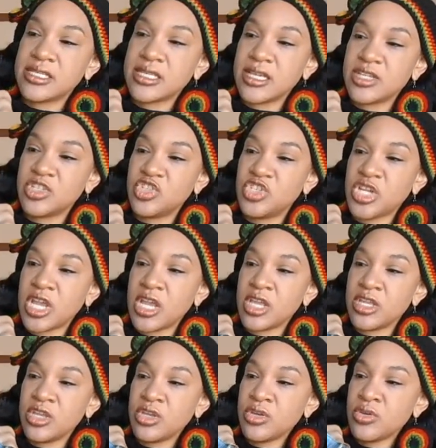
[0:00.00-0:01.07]
that says
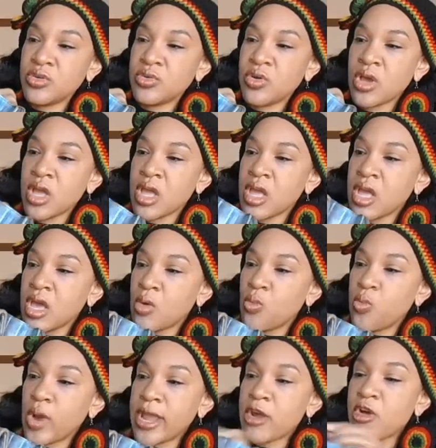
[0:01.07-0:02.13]
Jane Yoo,
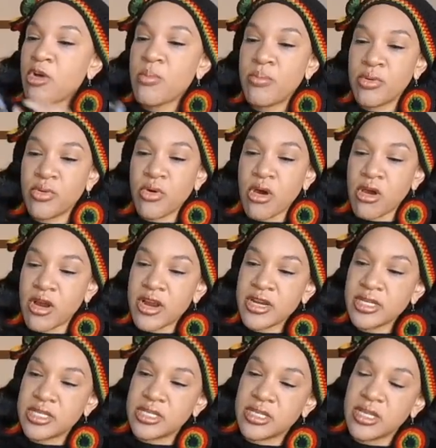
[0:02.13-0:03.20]
wearable
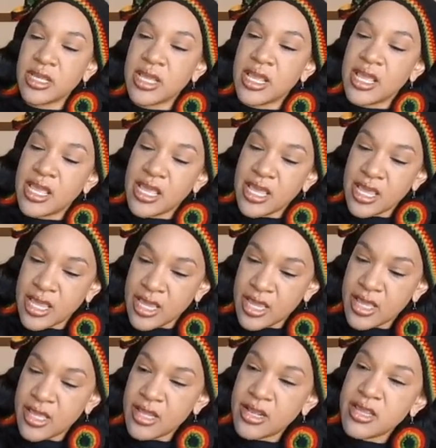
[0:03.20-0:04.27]
art,
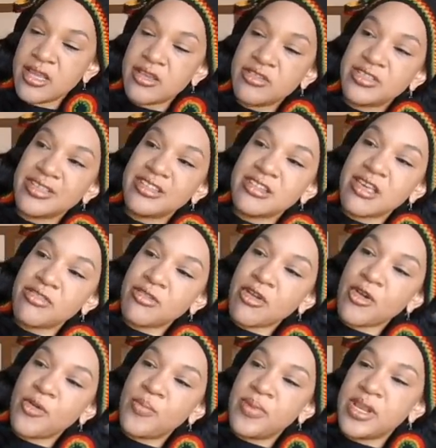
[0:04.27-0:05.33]
and here's another
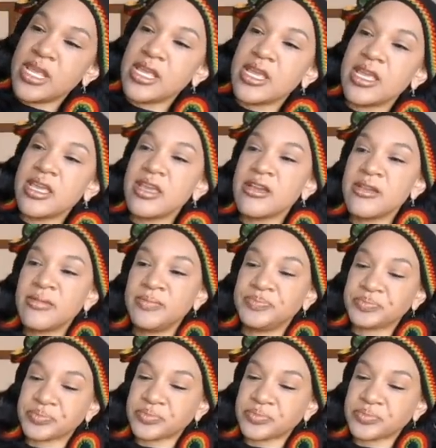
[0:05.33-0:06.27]
opening here